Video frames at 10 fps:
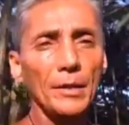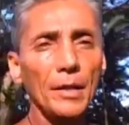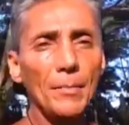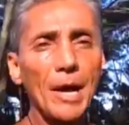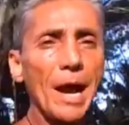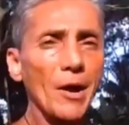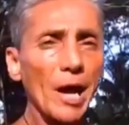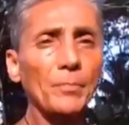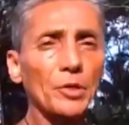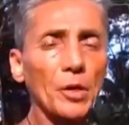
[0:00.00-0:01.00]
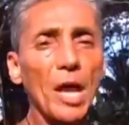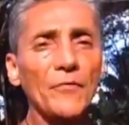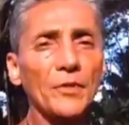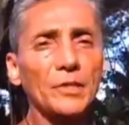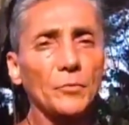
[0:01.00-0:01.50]
about how happy your
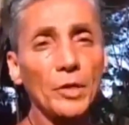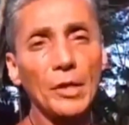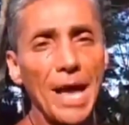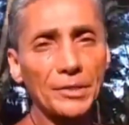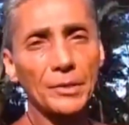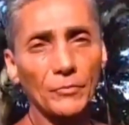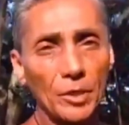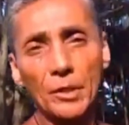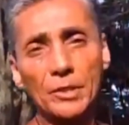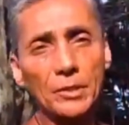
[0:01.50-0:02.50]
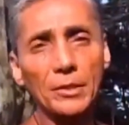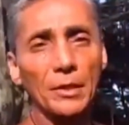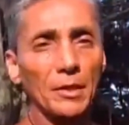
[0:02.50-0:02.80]
life is and realistic?